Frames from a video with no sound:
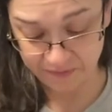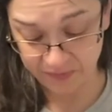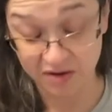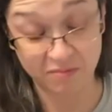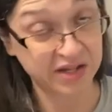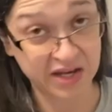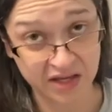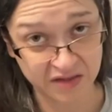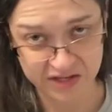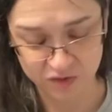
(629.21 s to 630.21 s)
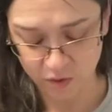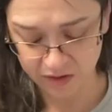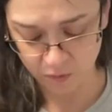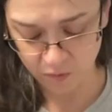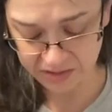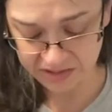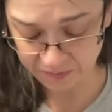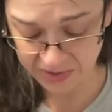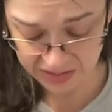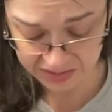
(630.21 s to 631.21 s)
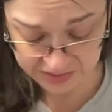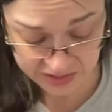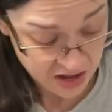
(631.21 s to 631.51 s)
completing these wooden ones, because